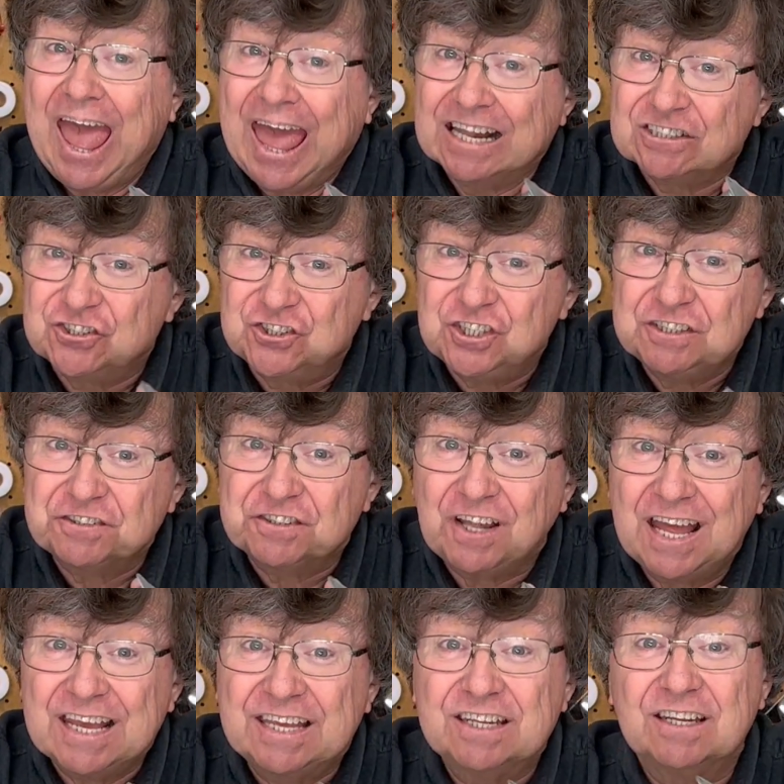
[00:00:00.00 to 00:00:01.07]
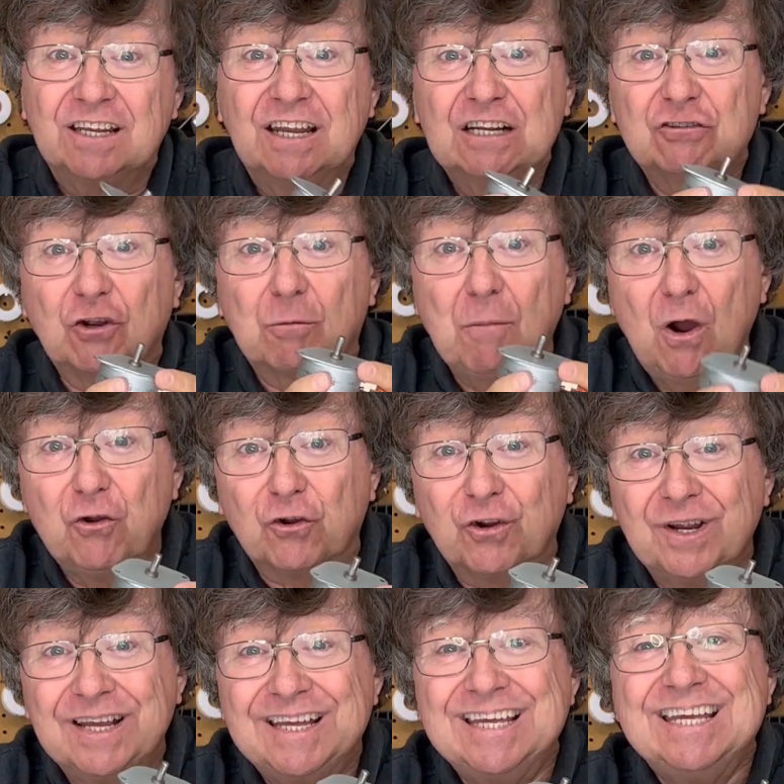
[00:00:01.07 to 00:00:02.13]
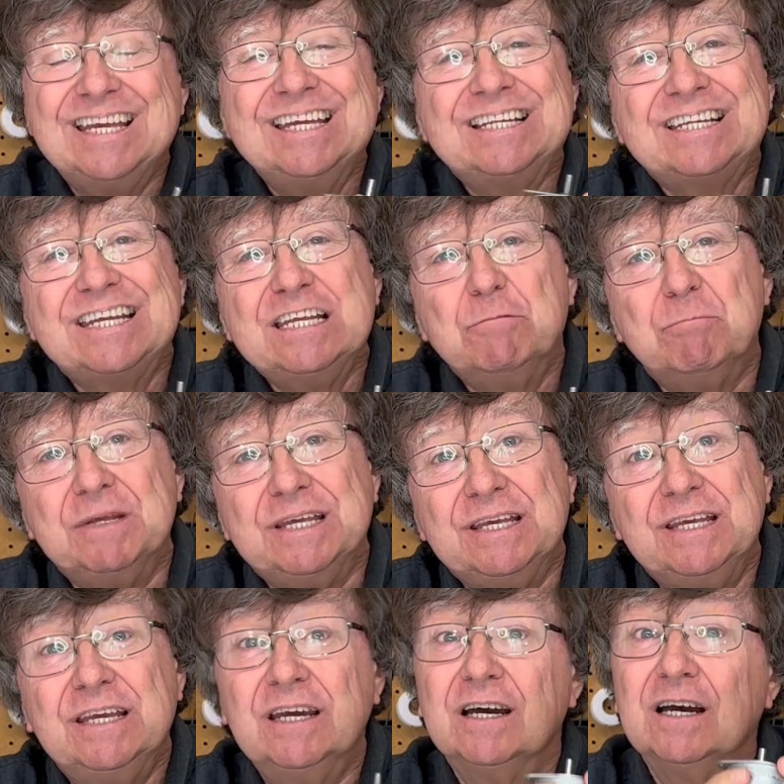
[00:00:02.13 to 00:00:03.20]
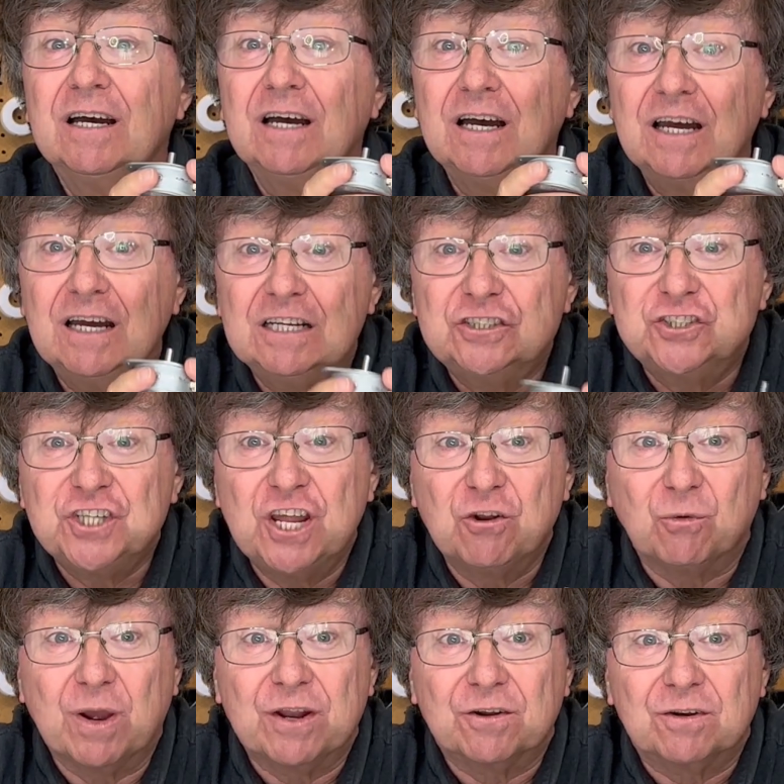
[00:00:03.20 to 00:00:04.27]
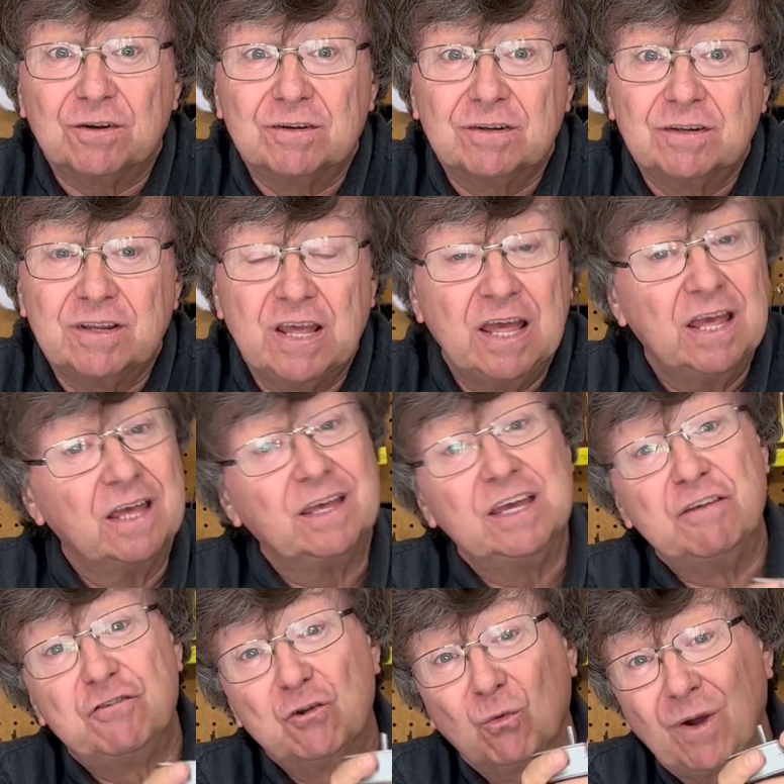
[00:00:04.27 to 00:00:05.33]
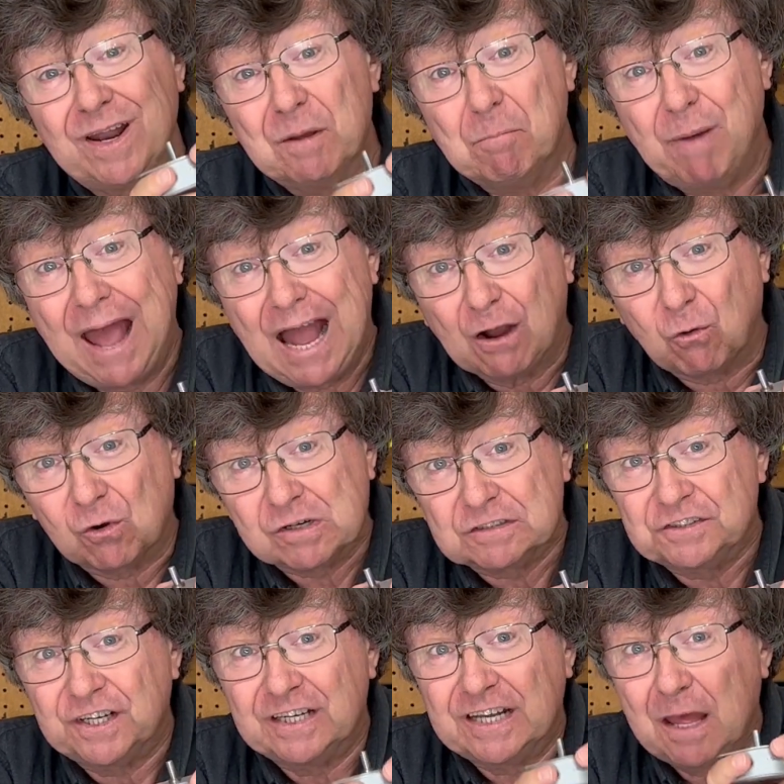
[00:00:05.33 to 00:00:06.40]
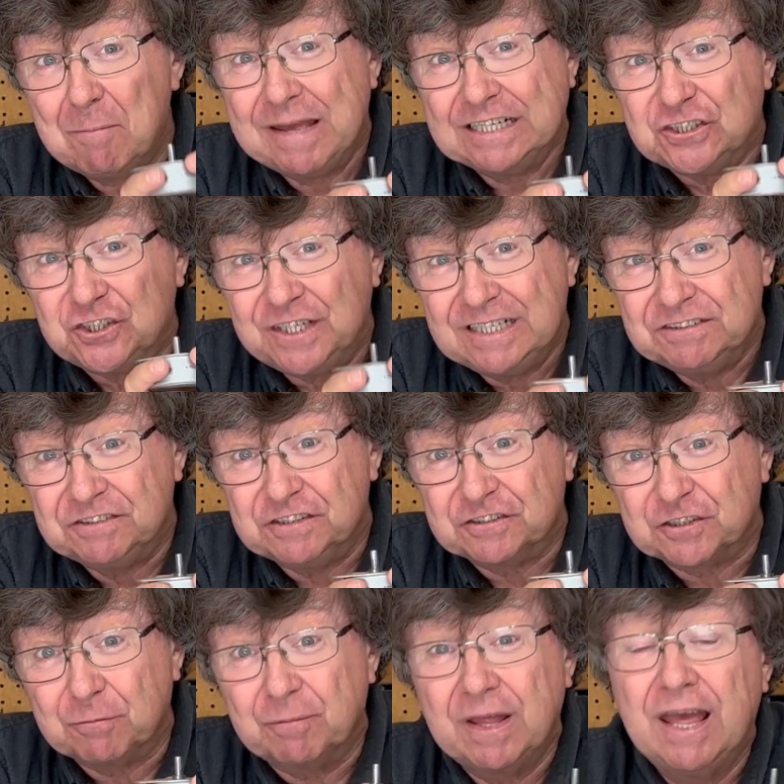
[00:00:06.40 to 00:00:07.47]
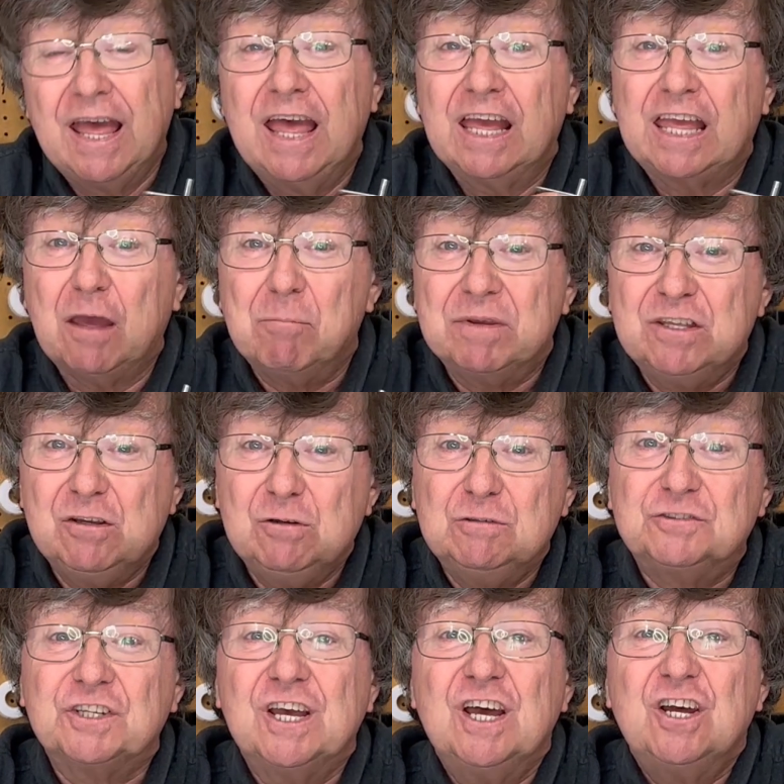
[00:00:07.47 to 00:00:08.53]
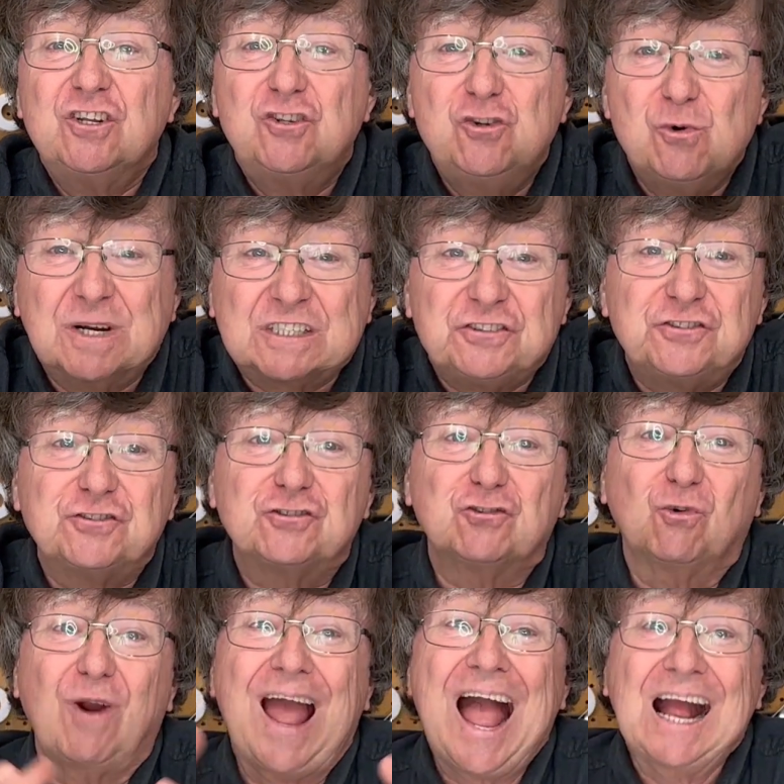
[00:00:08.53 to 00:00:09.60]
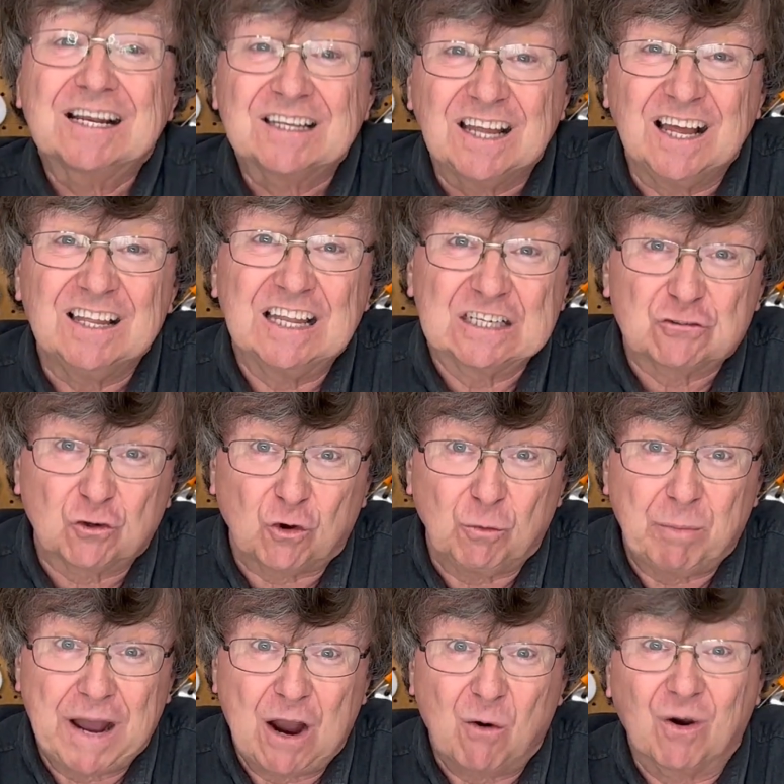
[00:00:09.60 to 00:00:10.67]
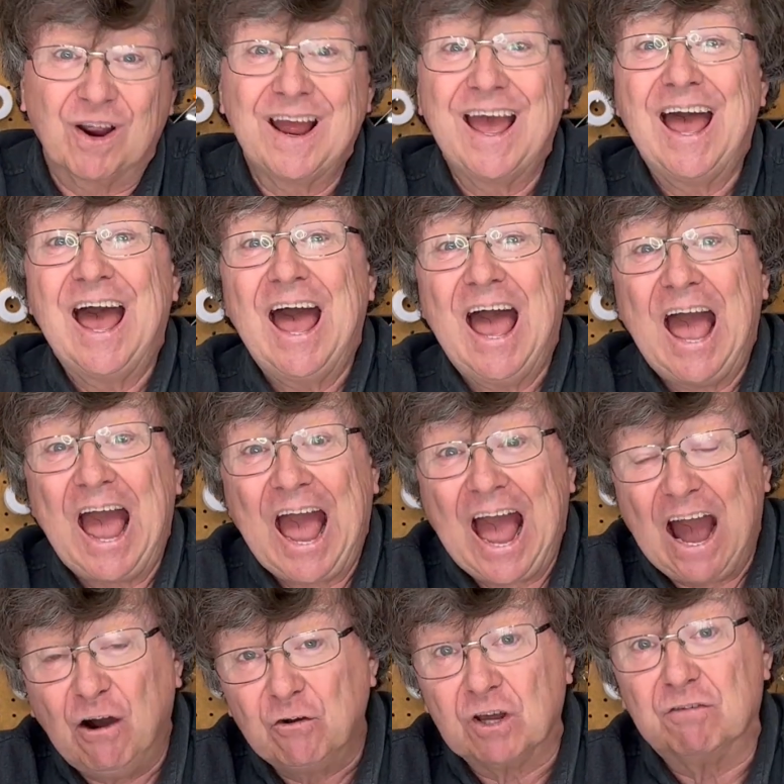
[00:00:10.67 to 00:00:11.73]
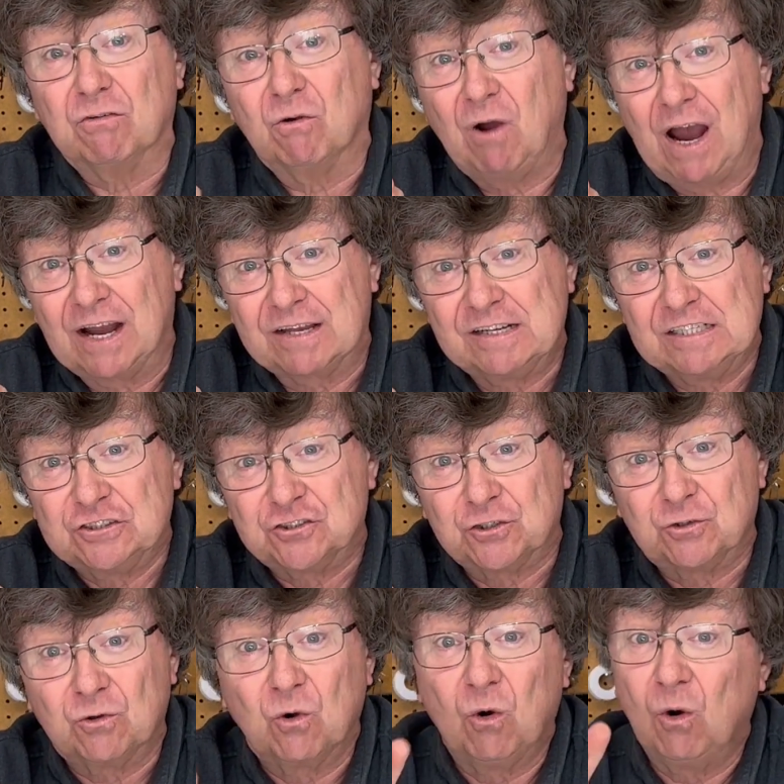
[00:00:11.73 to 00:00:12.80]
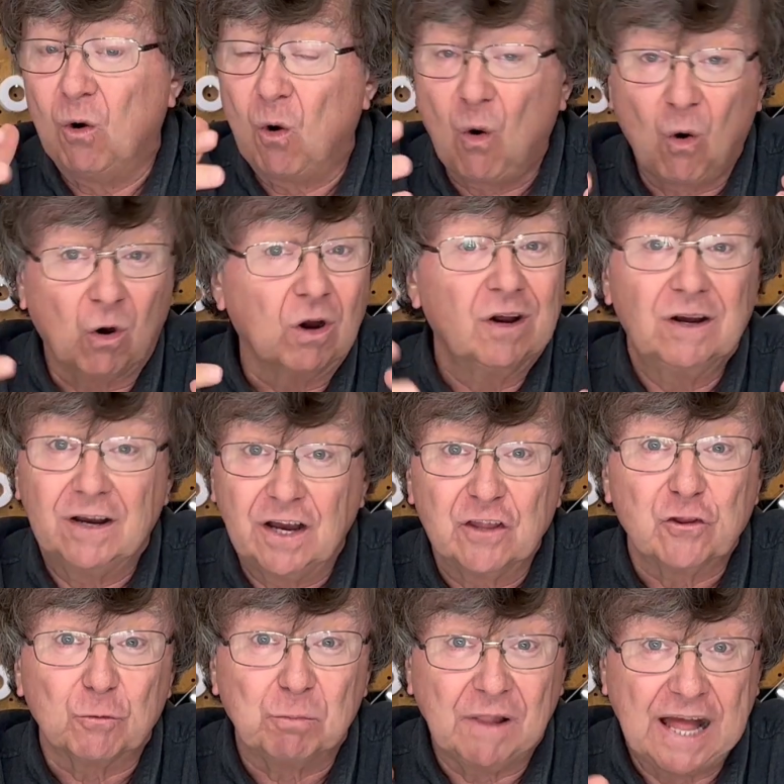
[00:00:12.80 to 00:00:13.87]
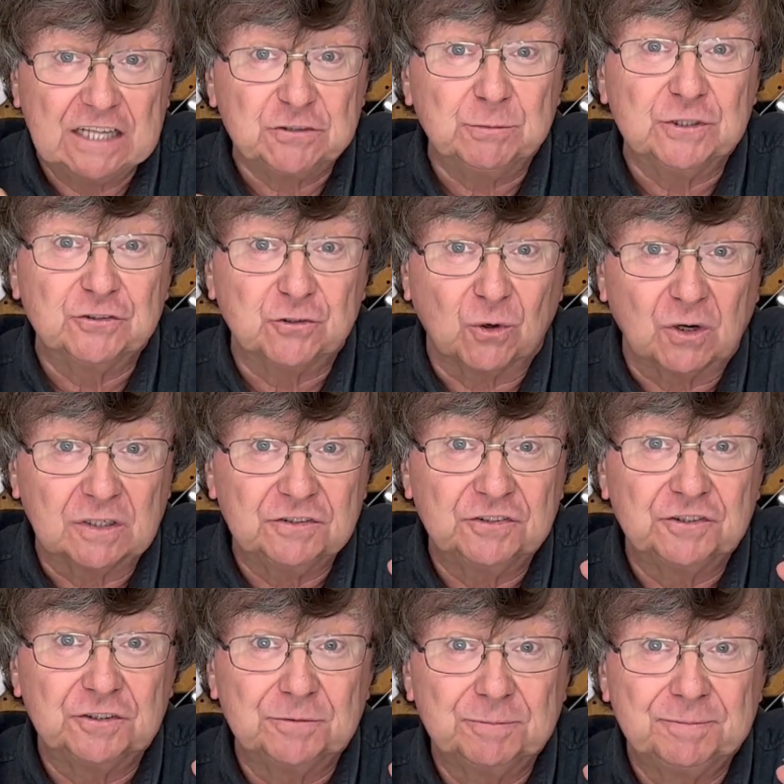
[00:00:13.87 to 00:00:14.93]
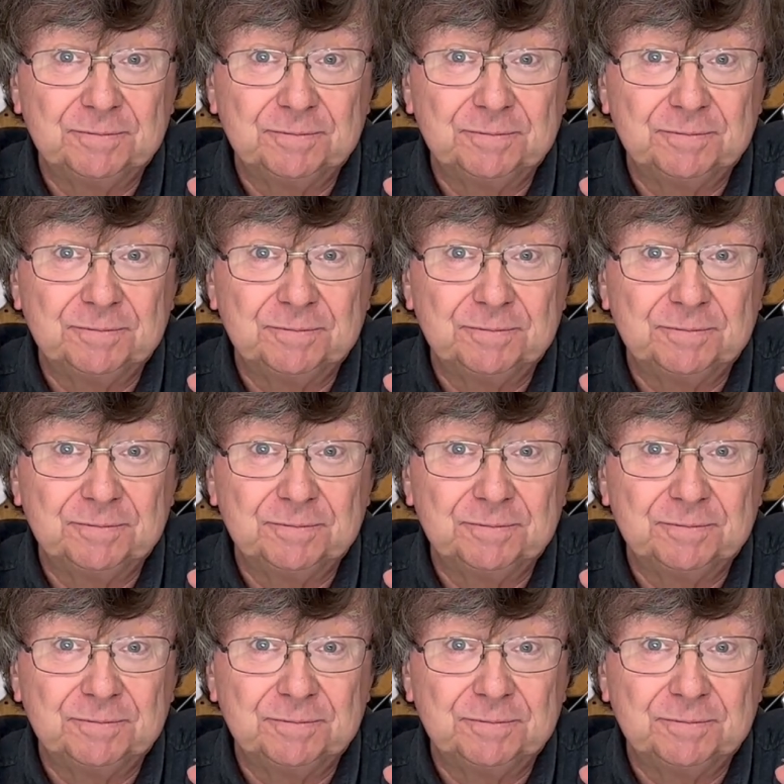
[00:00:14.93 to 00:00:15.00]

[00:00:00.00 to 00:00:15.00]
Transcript: And just like in an electric motor, it can be a generator. If you run it backwards, an MHD system can be used to extract electrical power out of a rocket engine or other plasma source.